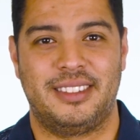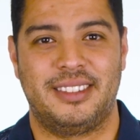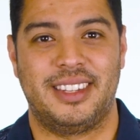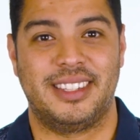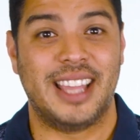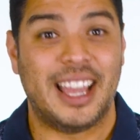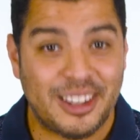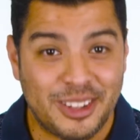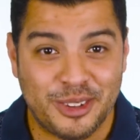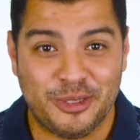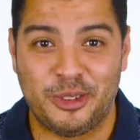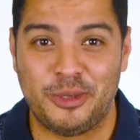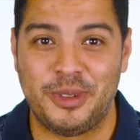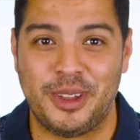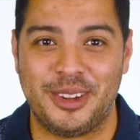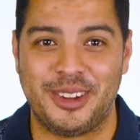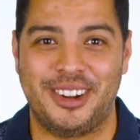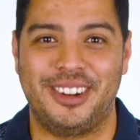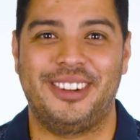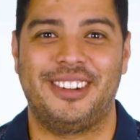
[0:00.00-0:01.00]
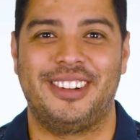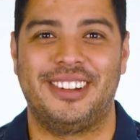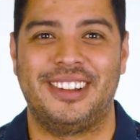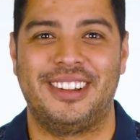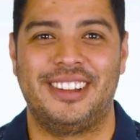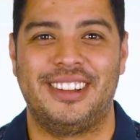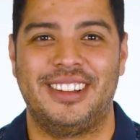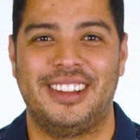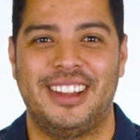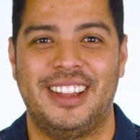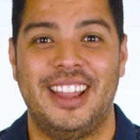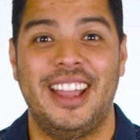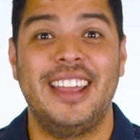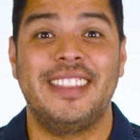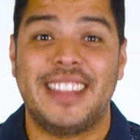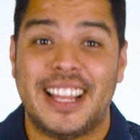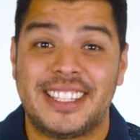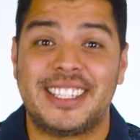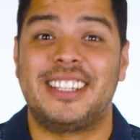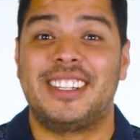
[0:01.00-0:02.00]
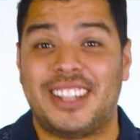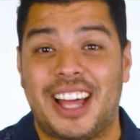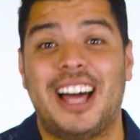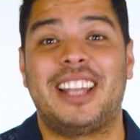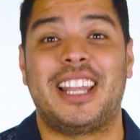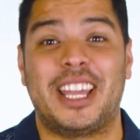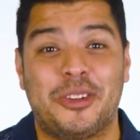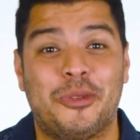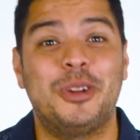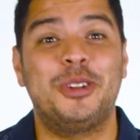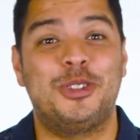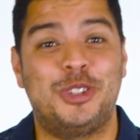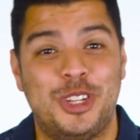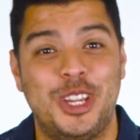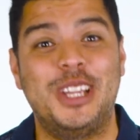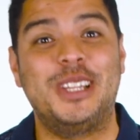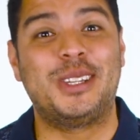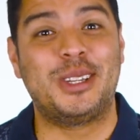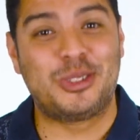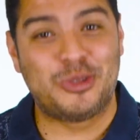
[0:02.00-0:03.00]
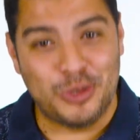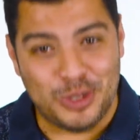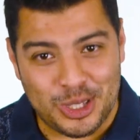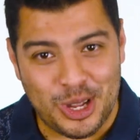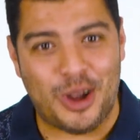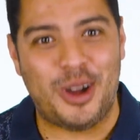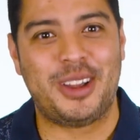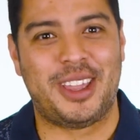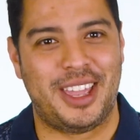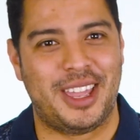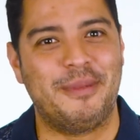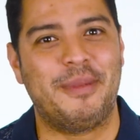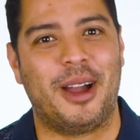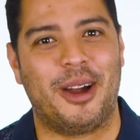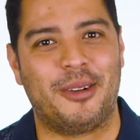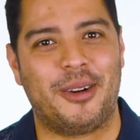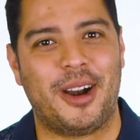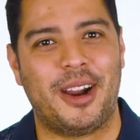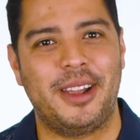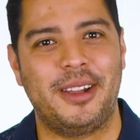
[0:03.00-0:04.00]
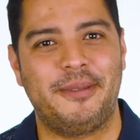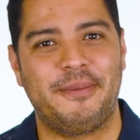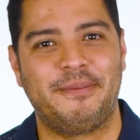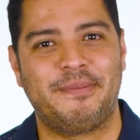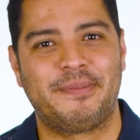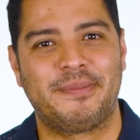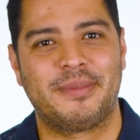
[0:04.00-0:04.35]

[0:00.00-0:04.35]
Does that look familiar? That's a lot like what Jesus was talking about, right?